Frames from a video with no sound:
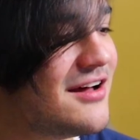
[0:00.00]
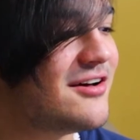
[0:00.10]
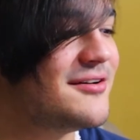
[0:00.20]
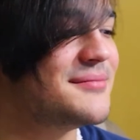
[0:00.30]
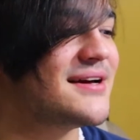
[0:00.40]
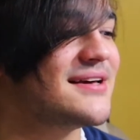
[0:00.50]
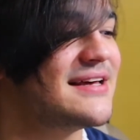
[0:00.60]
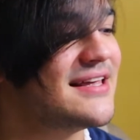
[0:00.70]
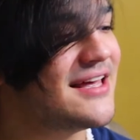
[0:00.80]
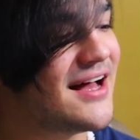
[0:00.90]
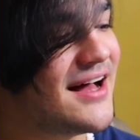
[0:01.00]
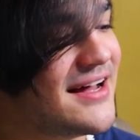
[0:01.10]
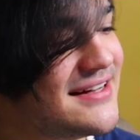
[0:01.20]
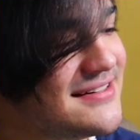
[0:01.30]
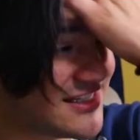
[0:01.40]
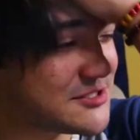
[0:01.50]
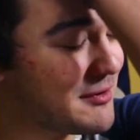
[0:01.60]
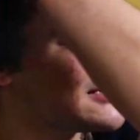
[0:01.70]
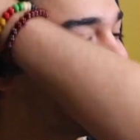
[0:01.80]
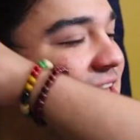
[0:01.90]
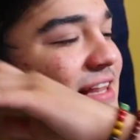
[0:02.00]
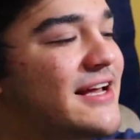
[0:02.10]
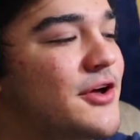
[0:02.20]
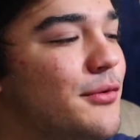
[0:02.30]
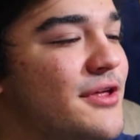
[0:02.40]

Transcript: Oh my god. Especially like